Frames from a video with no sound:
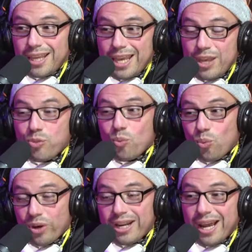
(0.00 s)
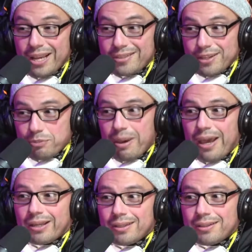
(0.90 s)
and what did I text
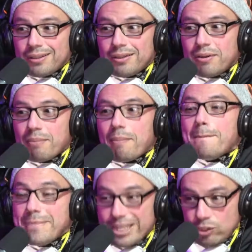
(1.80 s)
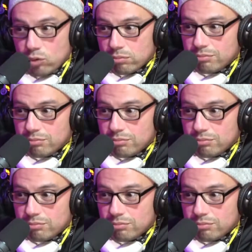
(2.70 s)
back? Me too.